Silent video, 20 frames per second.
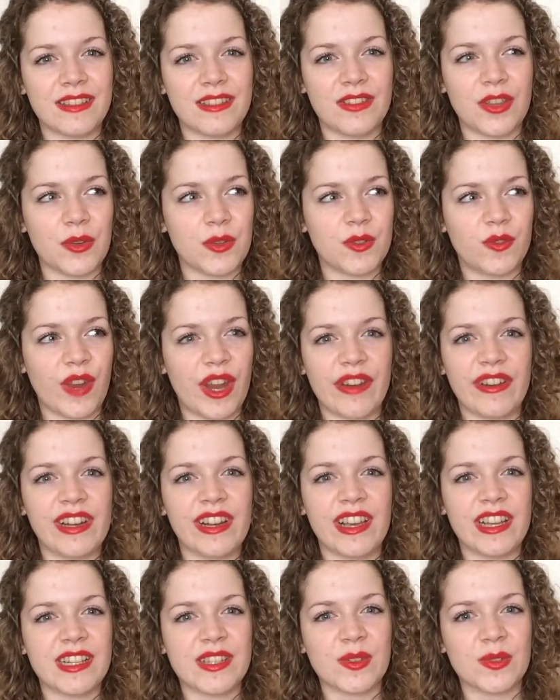those fairy
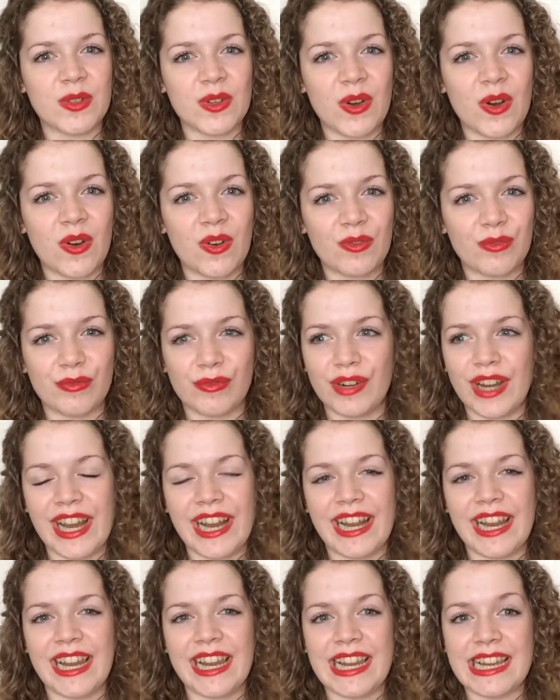lights or not
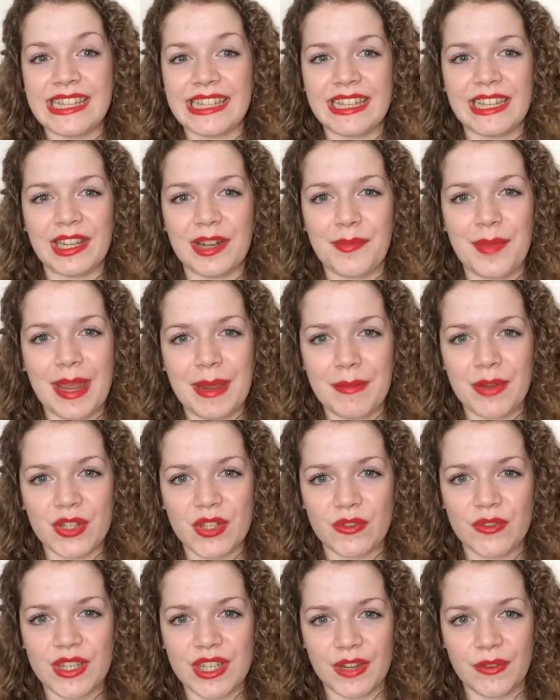really isn't going to make
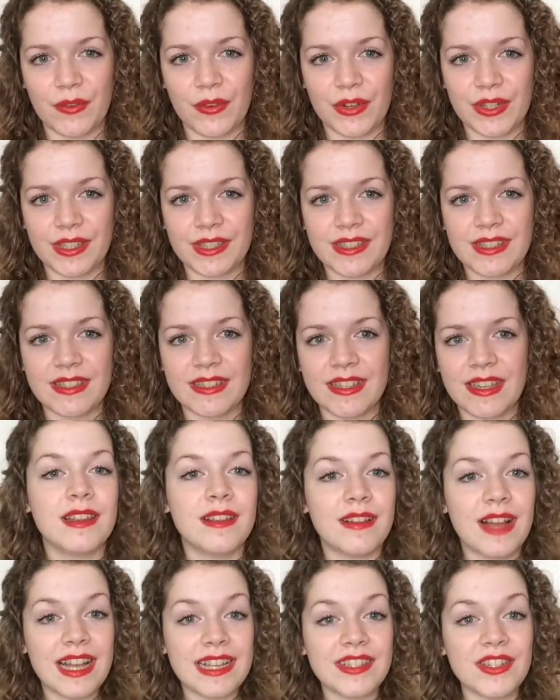much of a difference.
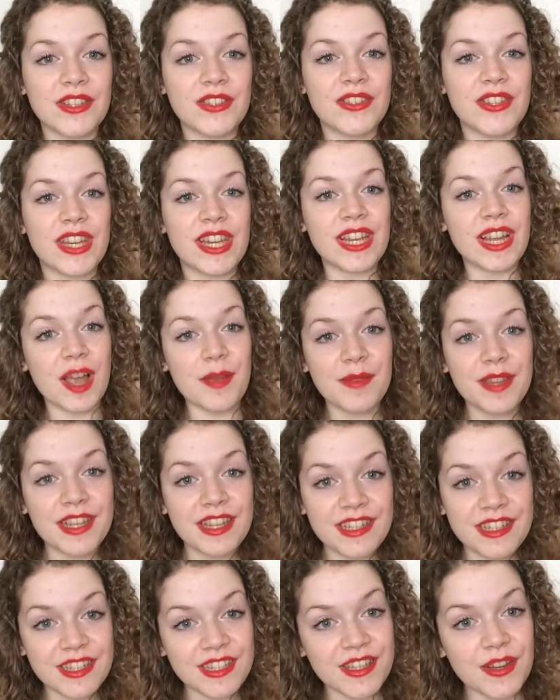As you can see, I'm in
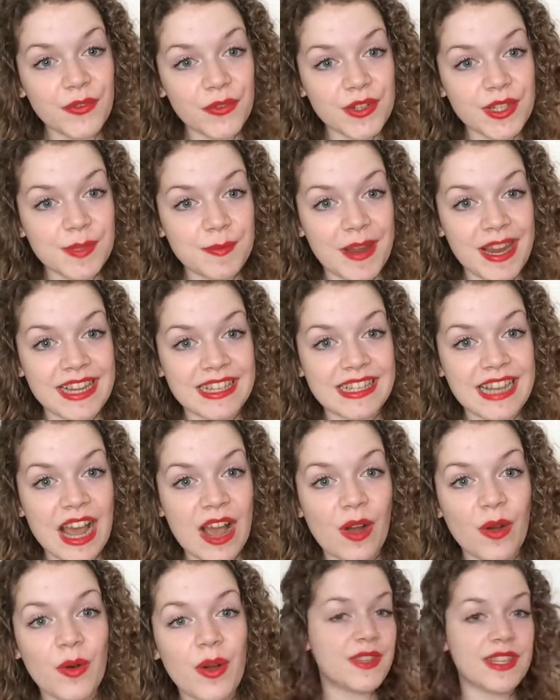a different space
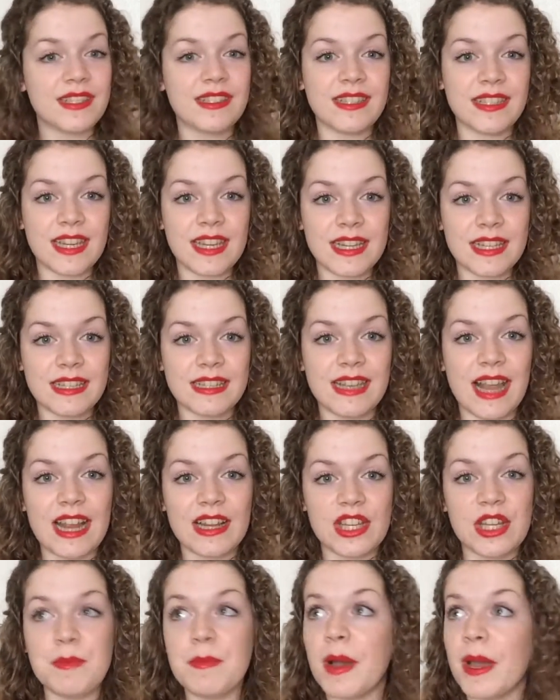now. This is
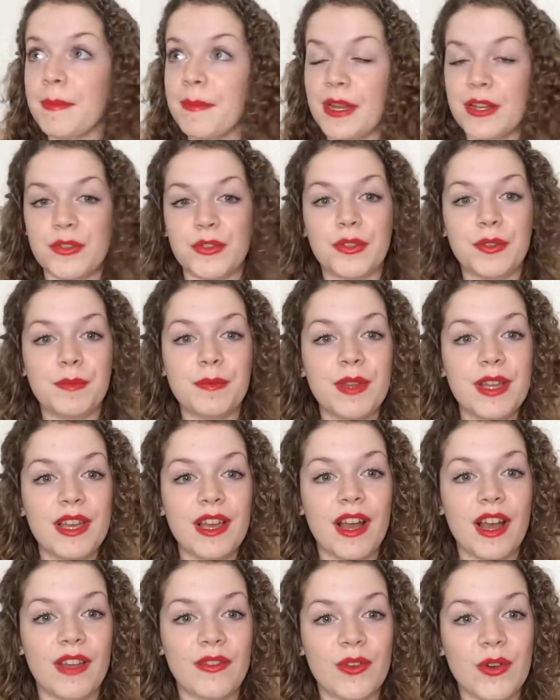actually my bedroom.
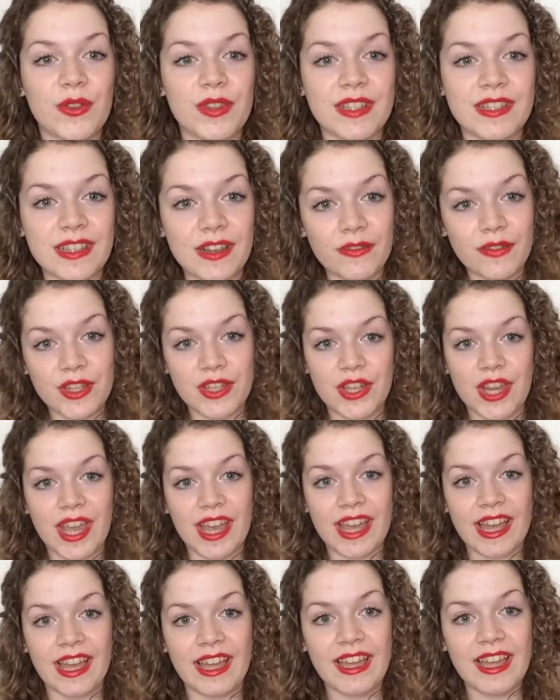I've got this lovely
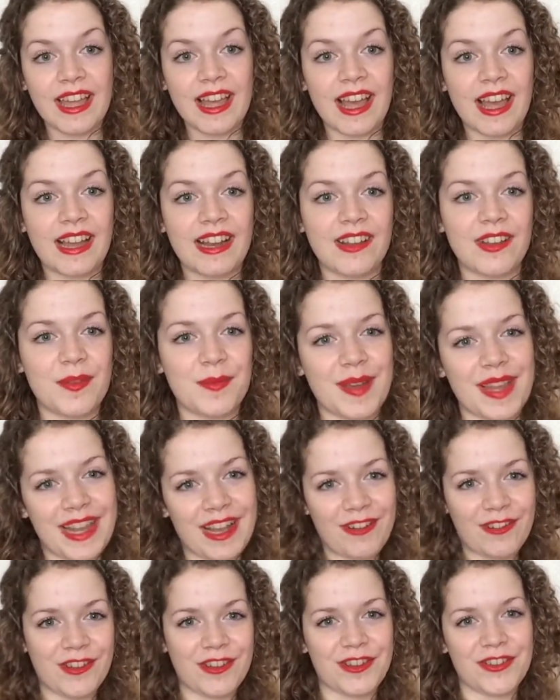chair and I got my
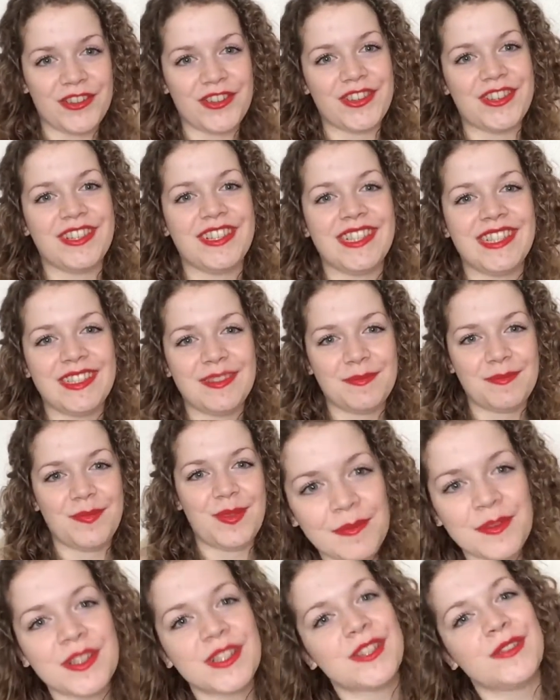owl cushion. Little
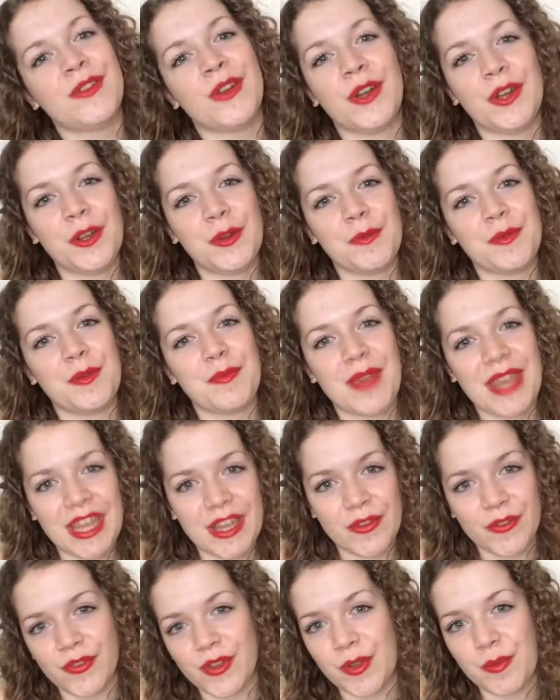elements of home that
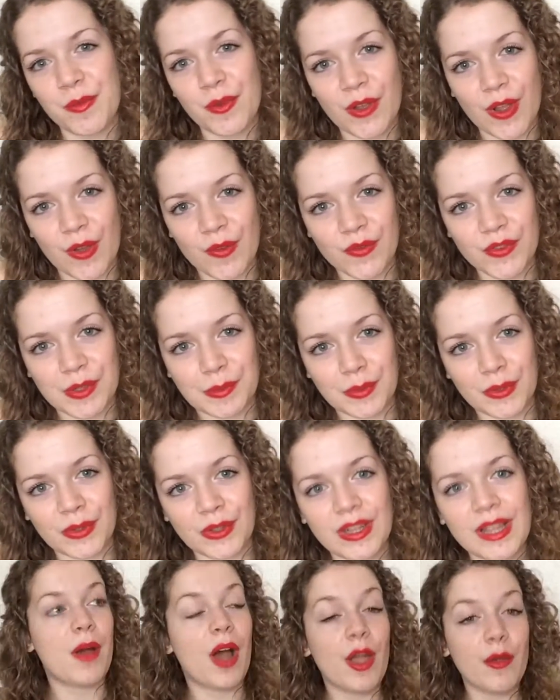make it feel more
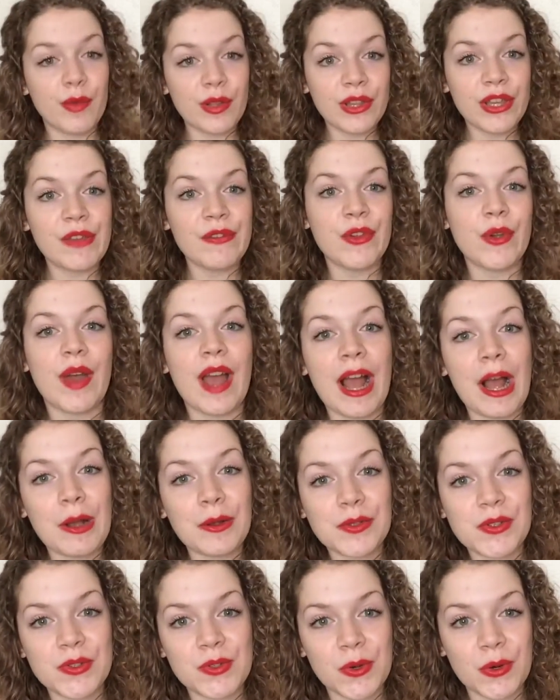comfortable. I will give you a
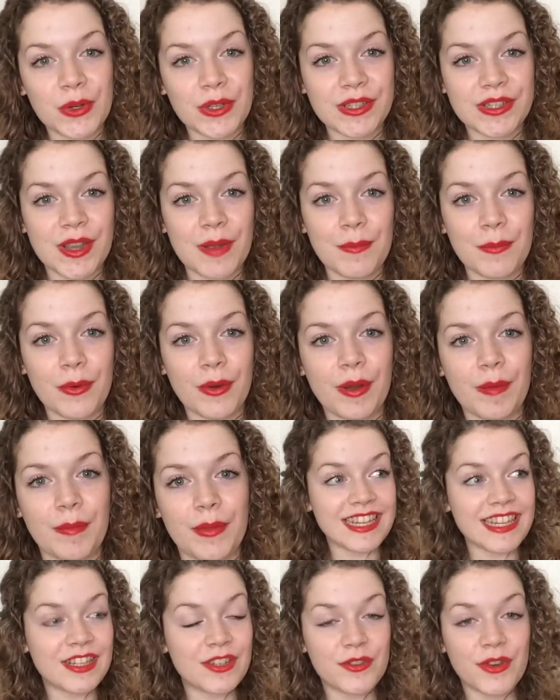house tour at some point.
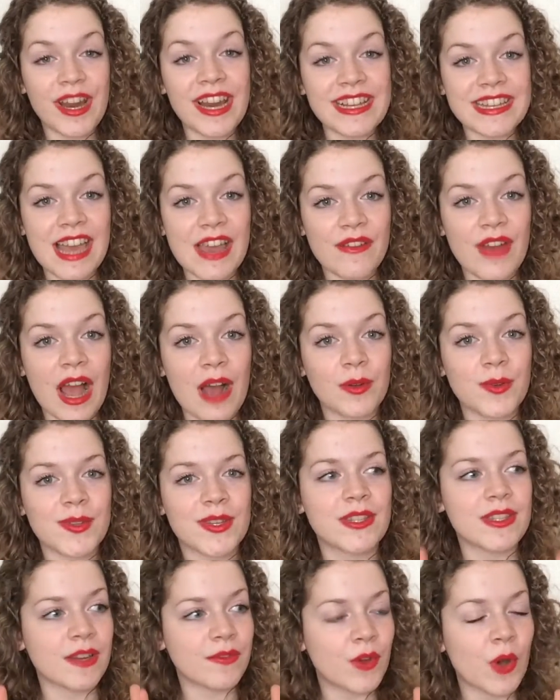It's great to have a house
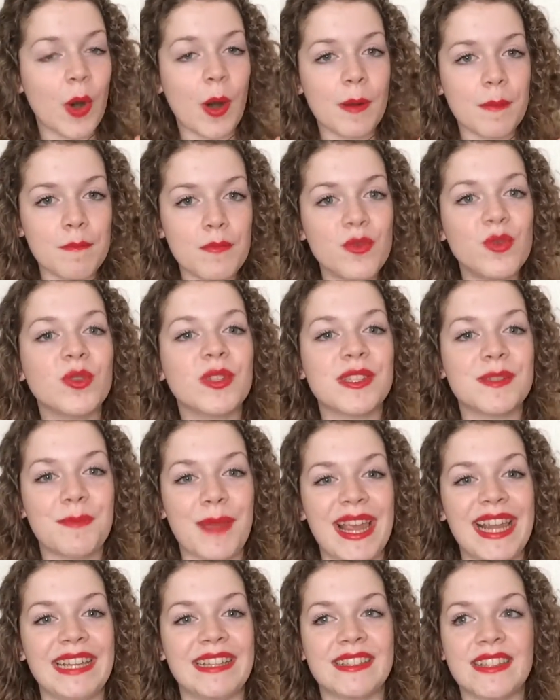because I've got more
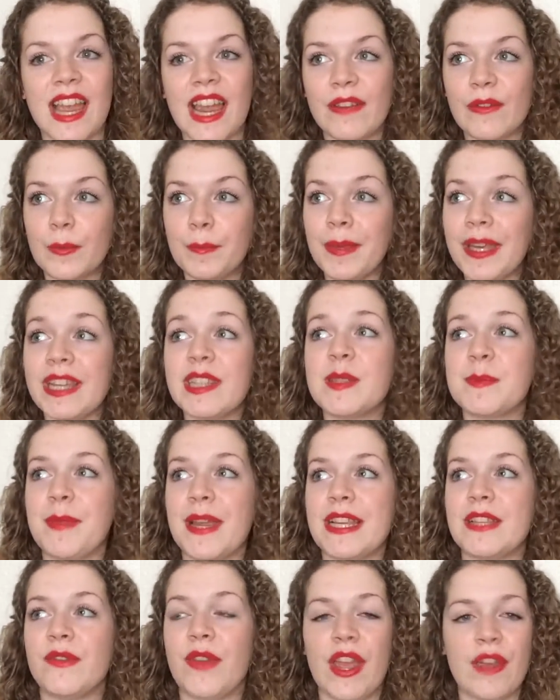space. I have a bigger
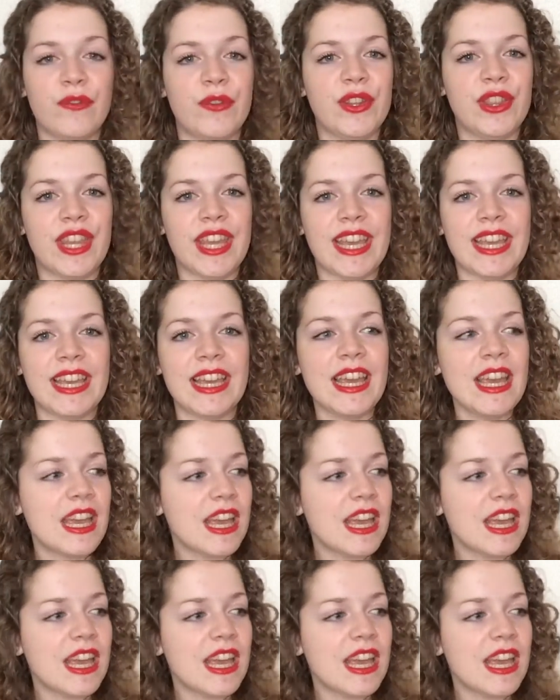space for everything.